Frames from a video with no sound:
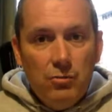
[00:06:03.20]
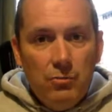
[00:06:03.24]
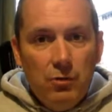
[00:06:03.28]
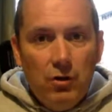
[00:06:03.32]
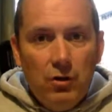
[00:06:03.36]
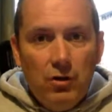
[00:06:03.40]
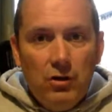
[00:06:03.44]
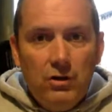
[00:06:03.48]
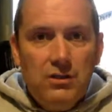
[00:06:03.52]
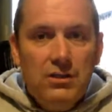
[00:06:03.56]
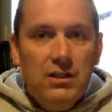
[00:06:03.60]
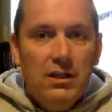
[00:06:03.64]

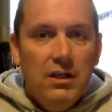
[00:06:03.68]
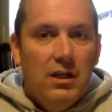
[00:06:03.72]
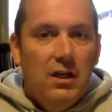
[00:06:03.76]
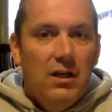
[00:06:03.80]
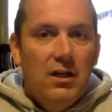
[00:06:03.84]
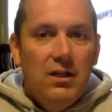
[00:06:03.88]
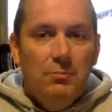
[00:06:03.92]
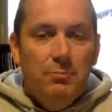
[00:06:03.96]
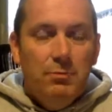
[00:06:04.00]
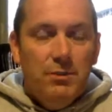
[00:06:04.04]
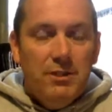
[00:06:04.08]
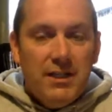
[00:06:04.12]
much,
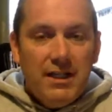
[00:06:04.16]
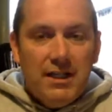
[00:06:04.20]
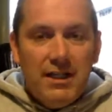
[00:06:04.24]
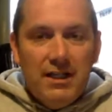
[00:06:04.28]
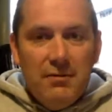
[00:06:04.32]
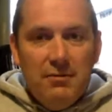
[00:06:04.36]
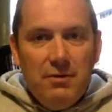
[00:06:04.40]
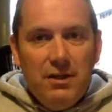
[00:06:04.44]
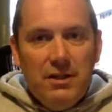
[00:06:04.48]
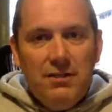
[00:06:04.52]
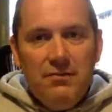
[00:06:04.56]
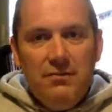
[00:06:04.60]

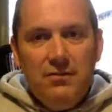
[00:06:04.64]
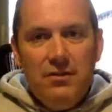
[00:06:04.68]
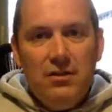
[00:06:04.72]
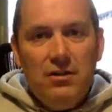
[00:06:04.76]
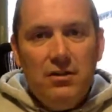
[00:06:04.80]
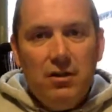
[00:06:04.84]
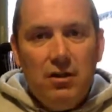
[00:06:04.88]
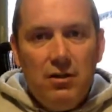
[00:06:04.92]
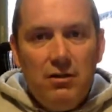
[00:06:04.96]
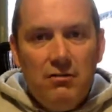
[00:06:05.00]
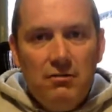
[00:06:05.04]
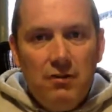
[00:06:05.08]
particularly when you've
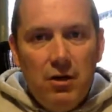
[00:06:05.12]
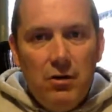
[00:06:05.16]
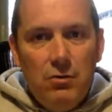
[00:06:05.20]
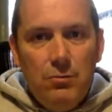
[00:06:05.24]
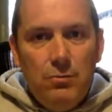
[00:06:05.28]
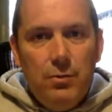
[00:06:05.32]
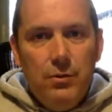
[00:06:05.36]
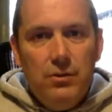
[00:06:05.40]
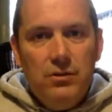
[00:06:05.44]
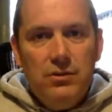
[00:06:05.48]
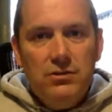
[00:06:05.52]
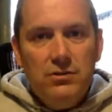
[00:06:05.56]
got your own
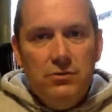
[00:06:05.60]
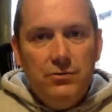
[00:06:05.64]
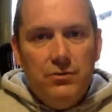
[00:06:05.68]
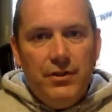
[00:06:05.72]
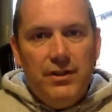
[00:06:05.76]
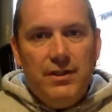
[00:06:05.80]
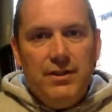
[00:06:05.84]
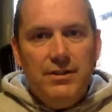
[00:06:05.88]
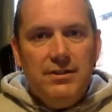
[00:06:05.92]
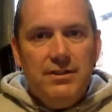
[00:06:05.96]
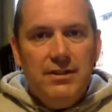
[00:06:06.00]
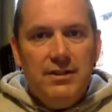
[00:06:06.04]
personal
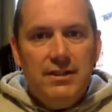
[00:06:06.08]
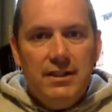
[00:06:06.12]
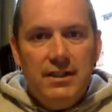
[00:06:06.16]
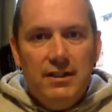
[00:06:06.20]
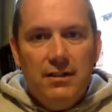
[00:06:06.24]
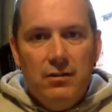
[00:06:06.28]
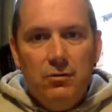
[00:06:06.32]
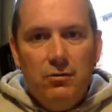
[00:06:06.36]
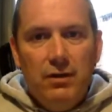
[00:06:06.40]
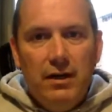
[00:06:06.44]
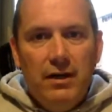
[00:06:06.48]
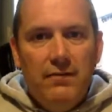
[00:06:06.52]
things to
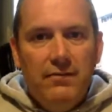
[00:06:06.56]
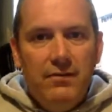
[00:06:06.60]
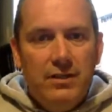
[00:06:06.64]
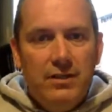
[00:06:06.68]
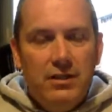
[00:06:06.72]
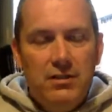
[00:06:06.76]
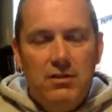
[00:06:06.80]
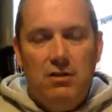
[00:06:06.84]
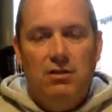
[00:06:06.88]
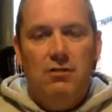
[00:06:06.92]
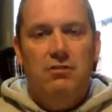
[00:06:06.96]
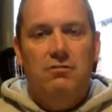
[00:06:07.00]
deal with and
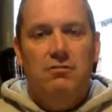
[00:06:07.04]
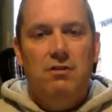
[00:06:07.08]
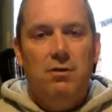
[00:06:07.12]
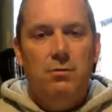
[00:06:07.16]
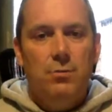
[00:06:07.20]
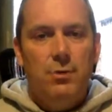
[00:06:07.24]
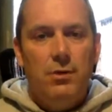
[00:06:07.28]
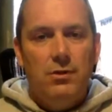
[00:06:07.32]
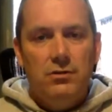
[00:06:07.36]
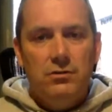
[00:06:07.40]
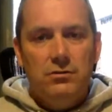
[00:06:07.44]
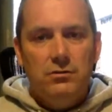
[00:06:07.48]
you've got your own
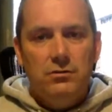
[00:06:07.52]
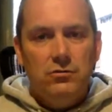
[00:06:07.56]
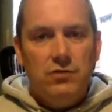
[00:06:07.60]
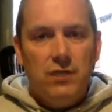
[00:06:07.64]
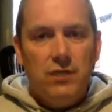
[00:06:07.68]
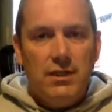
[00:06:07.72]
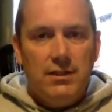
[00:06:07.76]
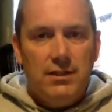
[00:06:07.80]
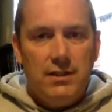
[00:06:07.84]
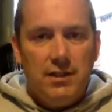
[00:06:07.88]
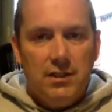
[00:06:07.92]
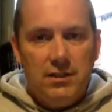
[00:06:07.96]
personal
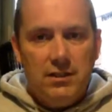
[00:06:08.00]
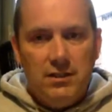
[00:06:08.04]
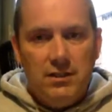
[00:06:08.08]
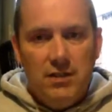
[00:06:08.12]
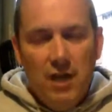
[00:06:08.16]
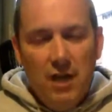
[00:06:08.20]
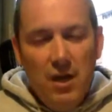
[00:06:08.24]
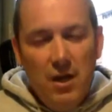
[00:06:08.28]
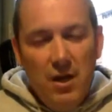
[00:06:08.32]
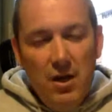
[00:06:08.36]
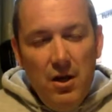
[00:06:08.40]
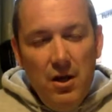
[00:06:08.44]
stresses.
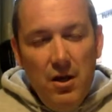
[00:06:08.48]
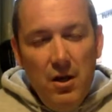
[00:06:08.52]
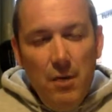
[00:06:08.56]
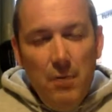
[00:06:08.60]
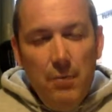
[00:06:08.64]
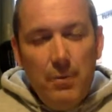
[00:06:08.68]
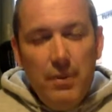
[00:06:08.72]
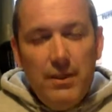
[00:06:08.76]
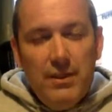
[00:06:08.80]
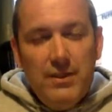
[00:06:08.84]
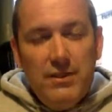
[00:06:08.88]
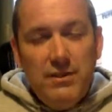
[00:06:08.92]

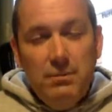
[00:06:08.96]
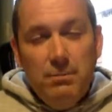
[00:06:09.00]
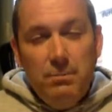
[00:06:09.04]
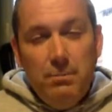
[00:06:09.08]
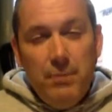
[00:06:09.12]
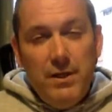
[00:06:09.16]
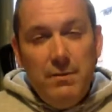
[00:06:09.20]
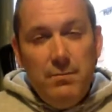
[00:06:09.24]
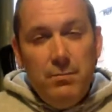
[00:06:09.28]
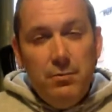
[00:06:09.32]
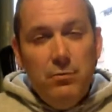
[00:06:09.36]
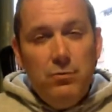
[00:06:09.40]

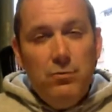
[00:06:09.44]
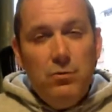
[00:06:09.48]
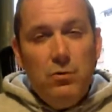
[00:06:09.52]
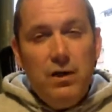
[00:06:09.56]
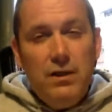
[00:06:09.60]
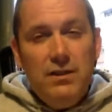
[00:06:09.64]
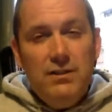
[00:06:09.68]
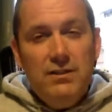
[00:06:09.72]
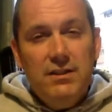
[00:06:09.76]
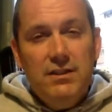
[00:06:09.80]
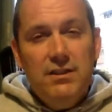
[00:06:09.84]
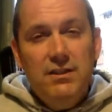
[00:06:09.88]
People will
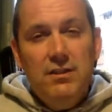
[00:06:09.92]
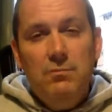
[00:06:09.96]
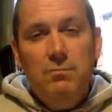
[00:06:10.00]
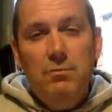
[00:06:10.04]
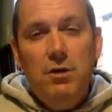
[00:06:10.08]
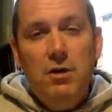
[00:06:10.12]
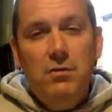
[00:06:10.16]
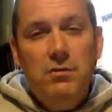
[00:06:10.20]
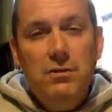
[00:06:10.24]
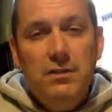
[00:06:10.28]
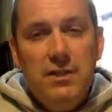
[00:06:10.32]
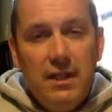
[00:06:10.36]
question your
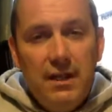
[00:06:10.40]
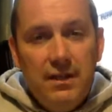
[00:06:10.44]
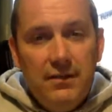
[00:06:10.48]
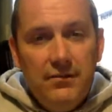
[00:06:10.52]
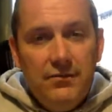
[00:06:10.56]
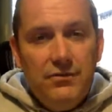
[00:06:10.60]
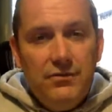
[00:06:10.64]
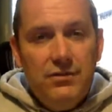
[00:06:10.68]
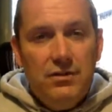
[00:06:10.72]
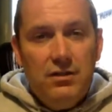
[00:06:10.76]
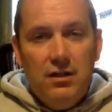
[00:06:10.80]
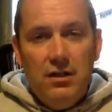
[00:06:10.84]

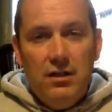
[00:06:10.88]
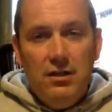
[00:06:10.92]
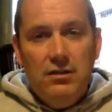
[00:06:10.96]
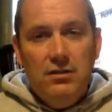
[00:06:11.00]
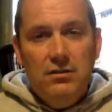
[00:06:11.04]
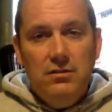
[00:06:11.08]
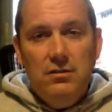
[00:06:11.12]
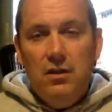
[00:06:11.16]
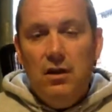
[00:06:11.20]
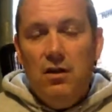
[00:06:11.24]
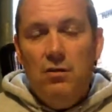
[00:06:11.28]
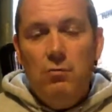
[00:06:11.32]
motives
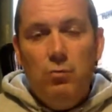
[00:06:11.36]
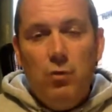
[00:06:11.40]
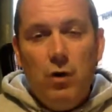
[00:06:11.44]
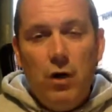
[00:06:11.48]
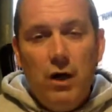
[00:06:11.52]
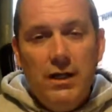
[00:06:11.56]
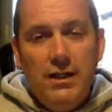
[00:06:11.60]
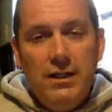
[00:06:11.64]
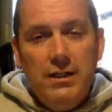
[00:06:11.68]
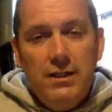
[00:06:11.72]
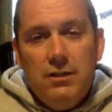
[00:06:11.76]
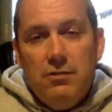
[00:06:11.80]
and why
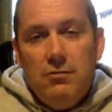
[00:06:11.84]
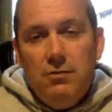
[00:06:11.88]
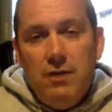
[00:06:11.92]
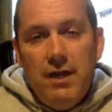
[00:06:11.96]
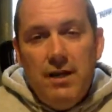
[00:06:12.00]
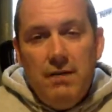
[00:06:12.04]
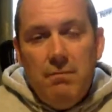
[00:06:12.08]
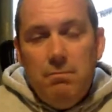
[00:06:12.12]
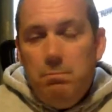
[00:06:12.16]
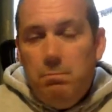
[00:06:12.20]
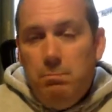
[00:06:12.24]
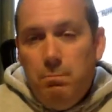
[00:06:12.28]
you do
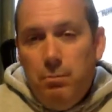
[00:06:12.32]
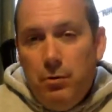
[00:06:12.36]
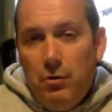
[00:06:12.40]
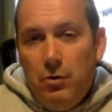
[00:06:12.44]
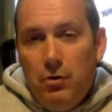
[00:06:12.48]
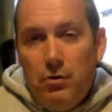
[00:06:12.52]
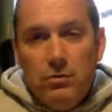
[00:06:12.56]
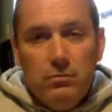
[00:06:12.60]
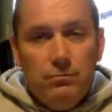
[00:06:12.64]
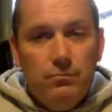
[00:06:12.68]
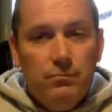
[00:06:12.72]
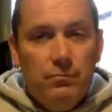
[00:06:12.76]
it,
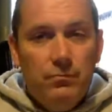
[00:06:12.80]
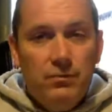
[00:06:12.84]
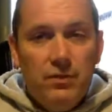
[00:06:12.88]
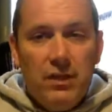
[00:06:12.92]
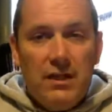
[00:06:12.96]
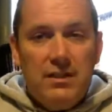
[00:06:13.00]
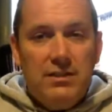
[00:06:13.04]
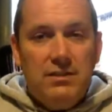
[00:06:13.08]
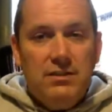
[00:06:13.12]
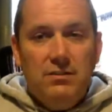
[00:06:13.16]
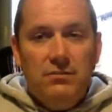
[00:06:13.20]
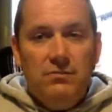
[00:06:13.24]
but
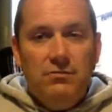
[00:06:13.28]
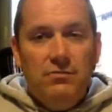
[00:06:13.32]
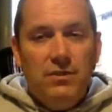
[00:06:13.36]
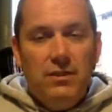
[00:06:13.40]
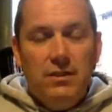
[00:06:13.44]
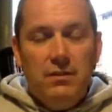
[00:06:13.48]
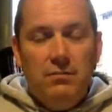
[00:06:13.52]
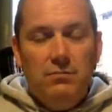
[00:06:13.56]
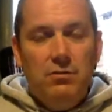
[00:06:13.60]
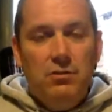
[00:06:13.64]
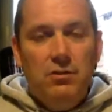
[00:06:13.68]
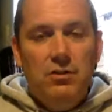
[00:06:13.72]
that's something
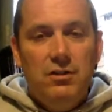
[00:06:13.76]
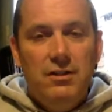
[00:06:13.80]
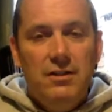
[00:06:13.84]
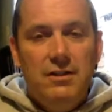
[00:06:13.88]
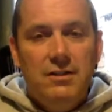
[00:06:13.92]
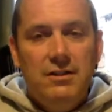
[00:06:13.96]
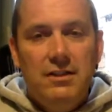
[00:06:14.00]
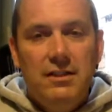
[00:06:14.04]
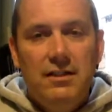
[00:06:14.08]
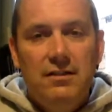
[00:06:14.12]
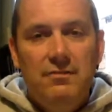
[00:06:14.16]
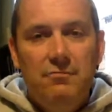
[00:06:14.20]
I'm learning
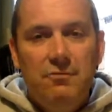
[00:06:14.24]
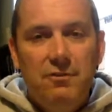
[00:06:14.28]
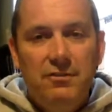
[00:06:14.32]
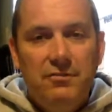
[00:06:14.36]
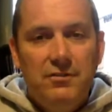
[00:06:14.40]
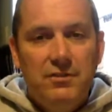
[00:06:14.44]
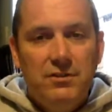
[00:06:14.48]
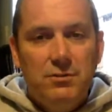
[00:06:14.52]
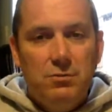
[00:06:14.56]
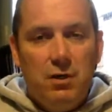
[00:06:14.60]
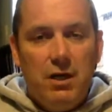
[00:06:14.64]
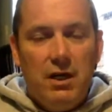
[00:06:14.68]
to live with
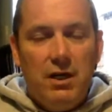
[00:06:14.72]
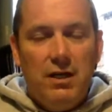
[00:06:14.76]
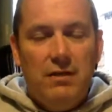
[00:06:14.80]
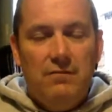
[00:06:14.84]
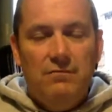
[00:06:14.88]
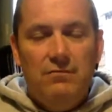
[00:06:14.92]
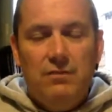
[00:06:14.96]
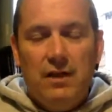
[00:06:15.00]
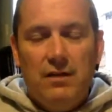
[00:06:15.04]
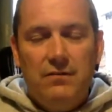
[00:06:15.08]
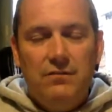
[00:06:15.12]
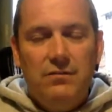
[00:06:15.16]
as well.
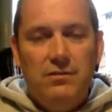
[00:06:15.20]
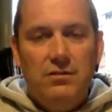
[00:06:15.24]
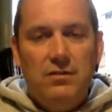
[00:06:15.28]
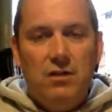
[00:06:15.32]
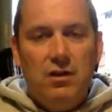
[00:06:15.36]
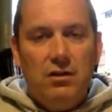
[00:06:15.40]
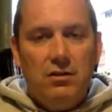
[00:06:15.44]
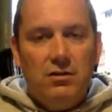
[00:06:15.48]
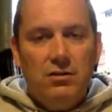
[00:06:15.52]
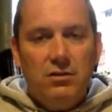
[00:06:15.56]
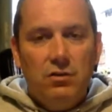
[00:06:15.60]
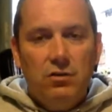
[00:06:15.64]
I've just
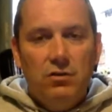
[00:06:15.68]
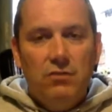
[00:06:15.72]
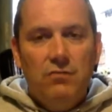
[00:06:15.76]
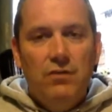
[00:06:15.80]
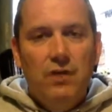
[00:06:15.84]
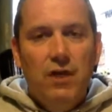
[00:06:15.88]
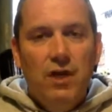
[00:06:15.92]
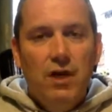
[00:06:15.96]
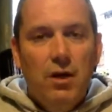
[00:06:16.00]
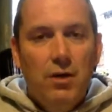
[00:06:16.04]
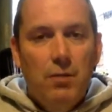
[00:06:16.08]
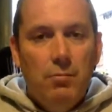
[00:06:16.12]
got to sort of
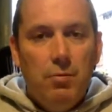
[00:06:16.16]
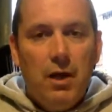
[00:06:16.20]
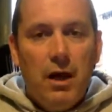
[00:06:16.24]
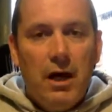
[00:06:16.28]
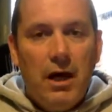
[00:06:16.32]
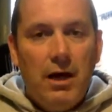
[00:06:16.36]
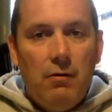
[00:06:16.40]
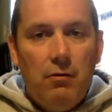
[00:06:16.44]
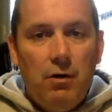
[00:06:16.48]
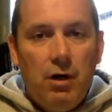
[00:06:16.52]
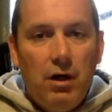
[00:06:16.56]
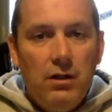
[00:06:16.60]

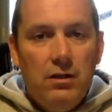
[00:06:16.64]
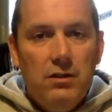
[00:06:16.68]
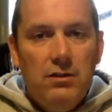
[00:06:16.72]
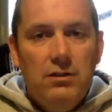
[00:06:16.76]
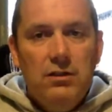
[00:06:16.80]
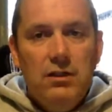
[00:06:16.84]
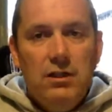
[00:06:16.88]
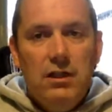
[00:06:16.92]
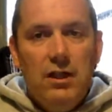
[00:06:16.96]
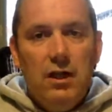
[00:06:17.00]
plow on.